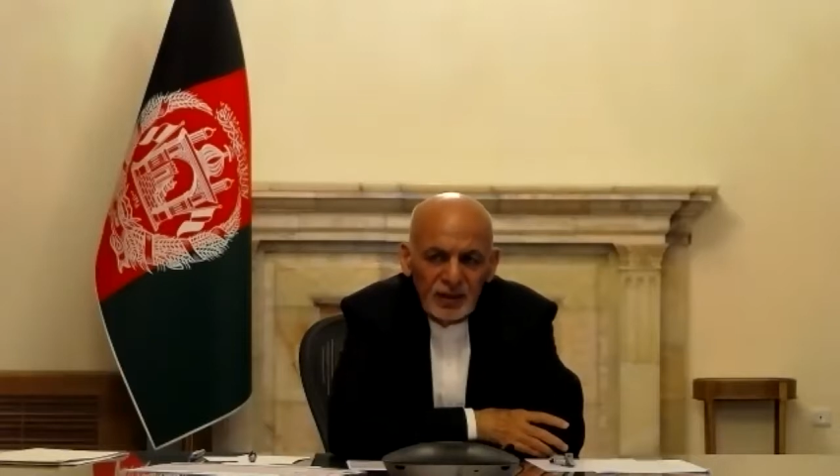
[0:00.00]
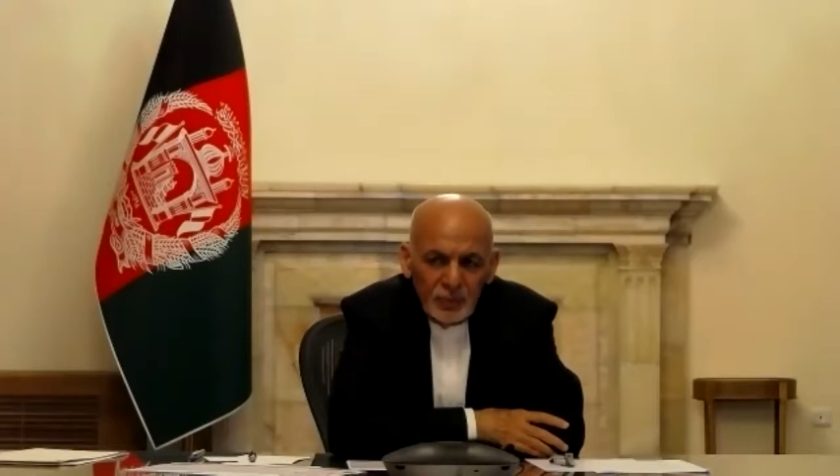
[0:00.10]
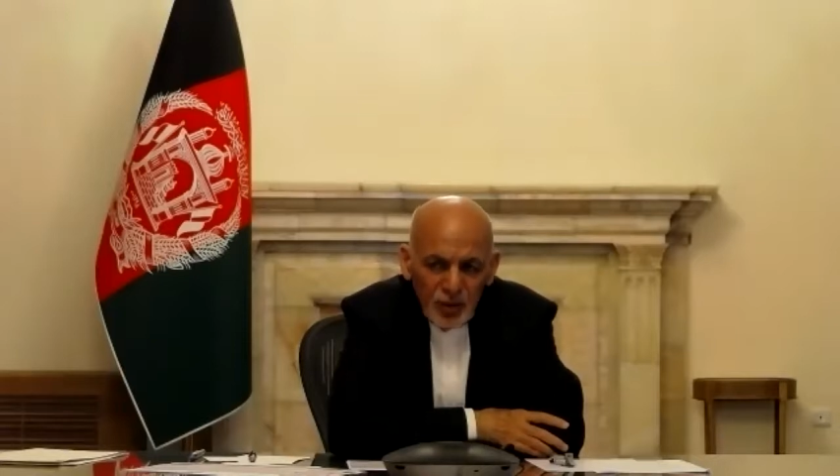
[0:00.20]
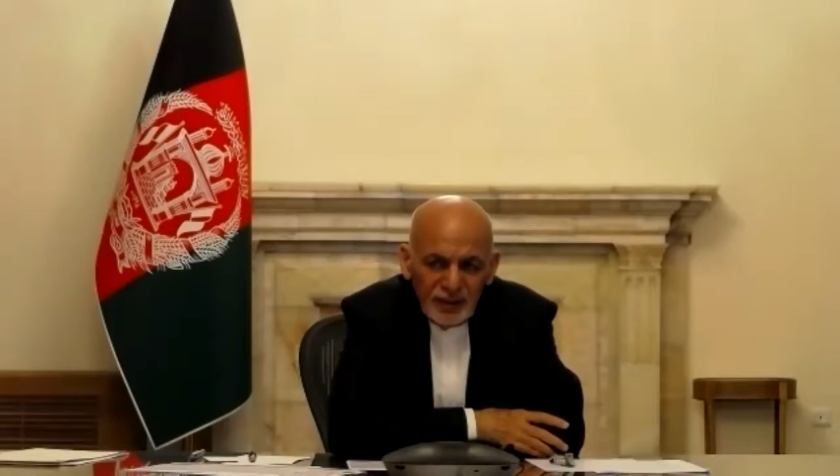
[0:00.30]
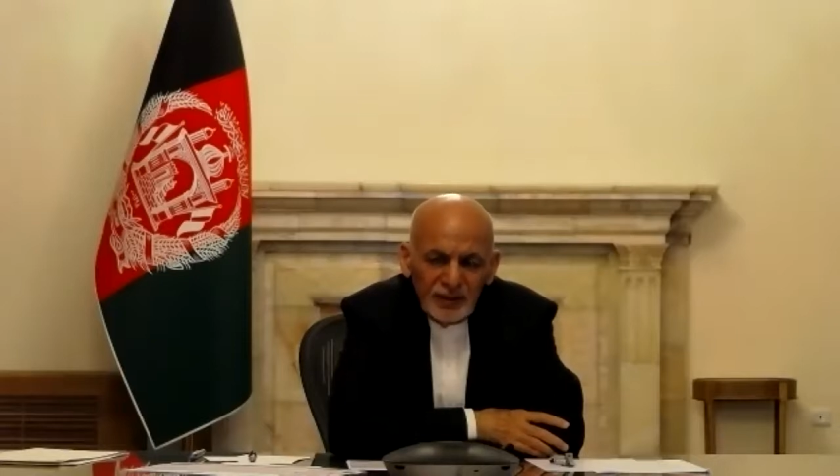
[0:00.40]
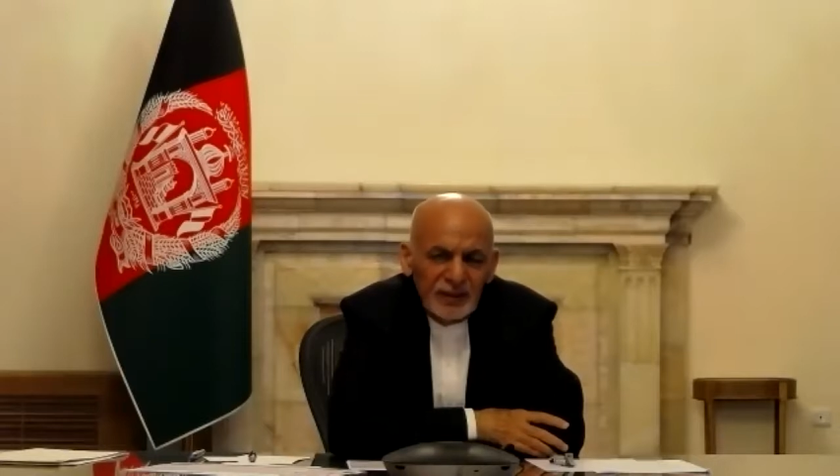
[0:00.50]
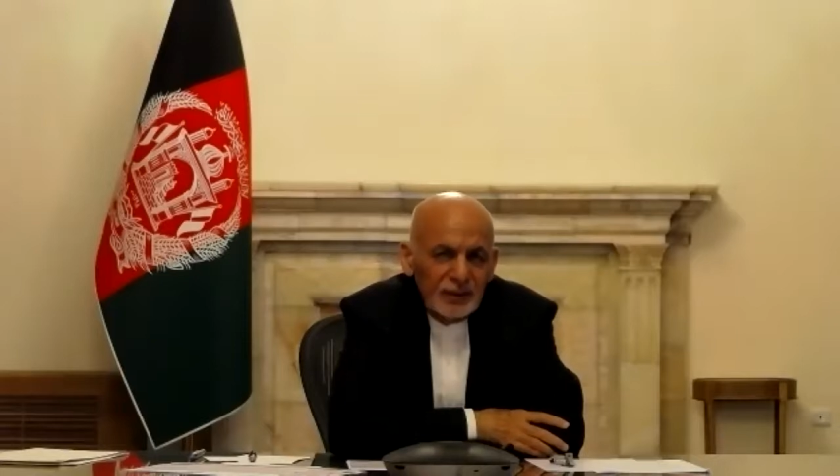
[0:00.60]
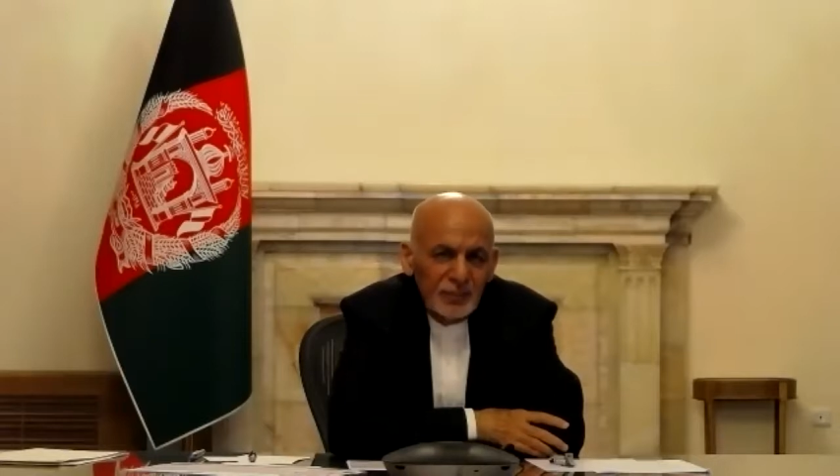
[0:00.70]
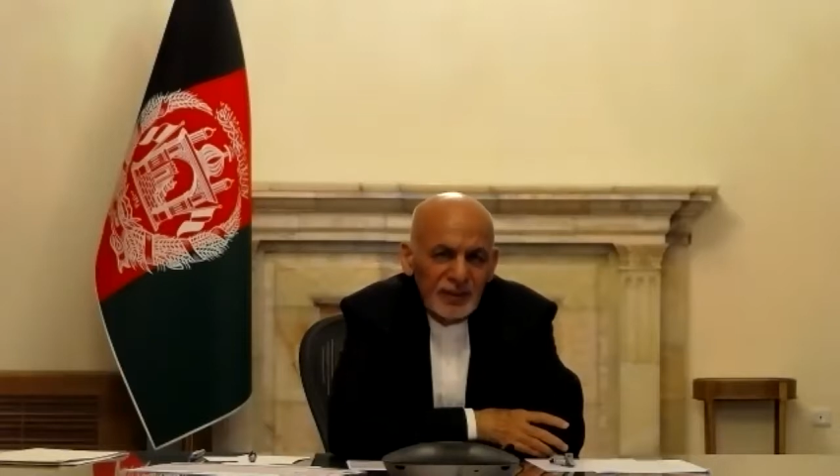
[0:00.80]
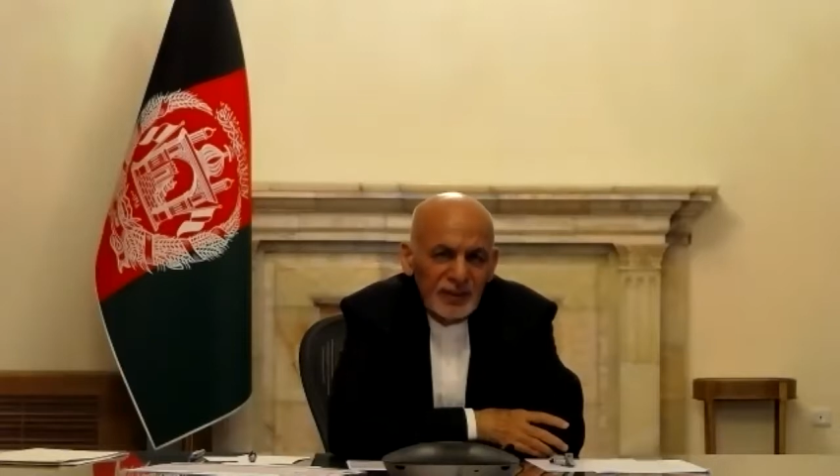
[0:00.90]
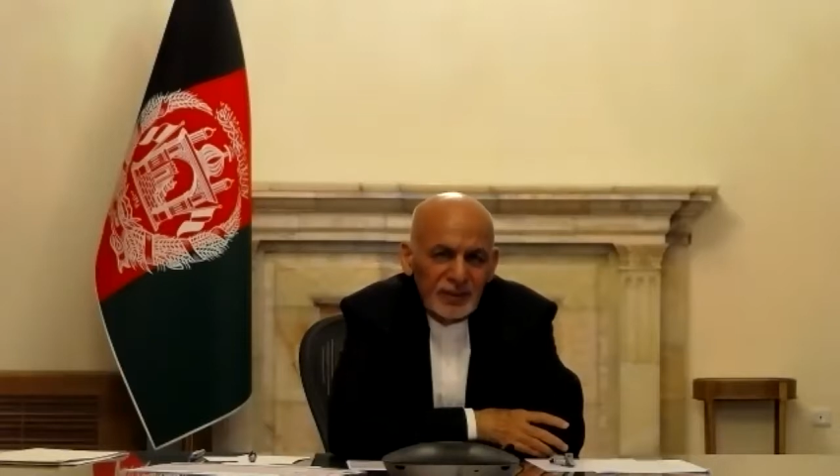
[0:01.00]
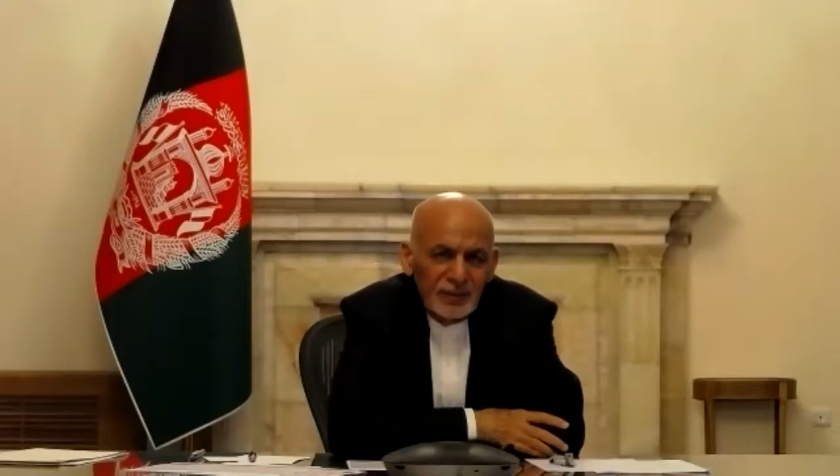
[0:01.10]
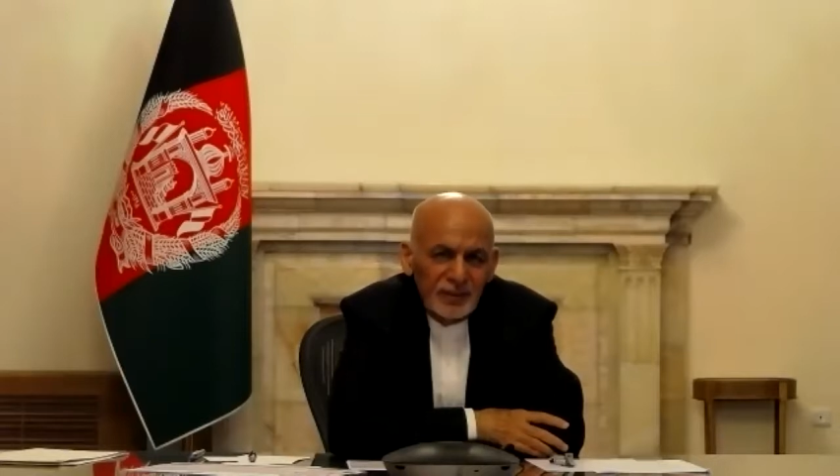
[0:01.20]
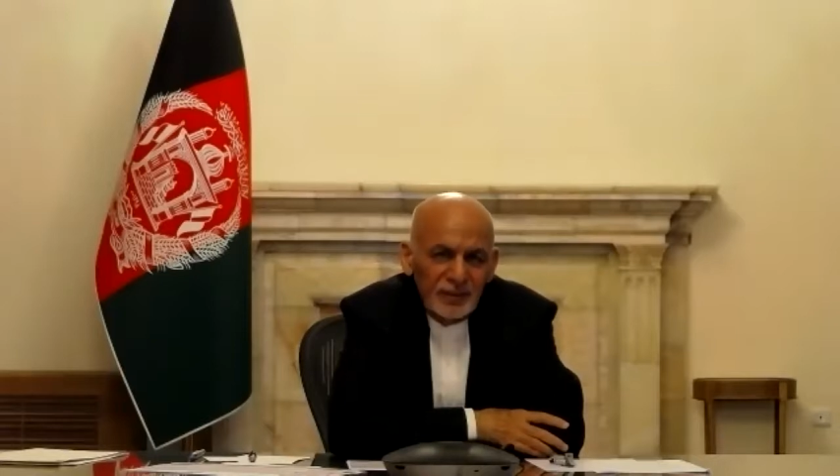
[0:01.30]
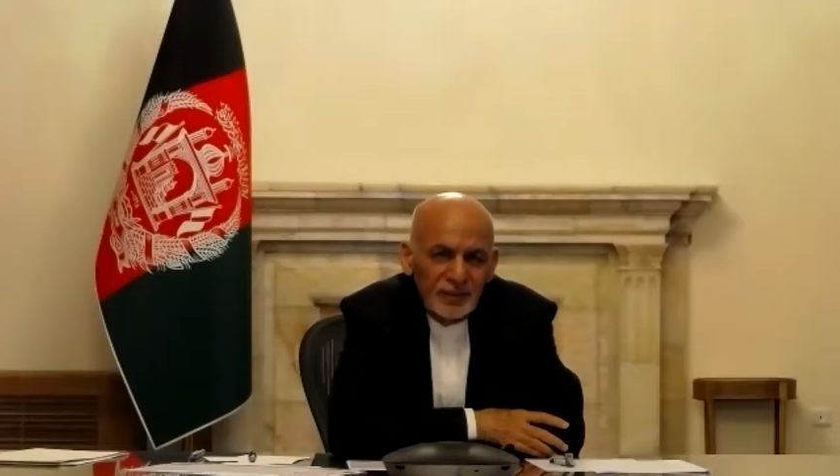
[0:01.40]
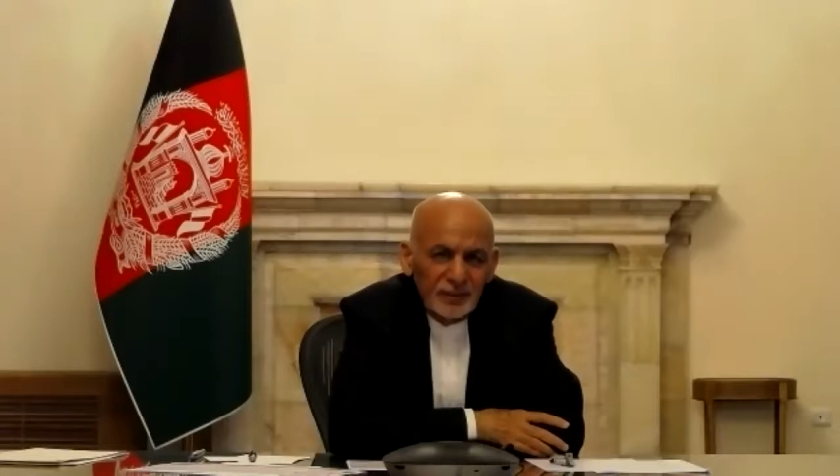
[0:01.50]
the political committee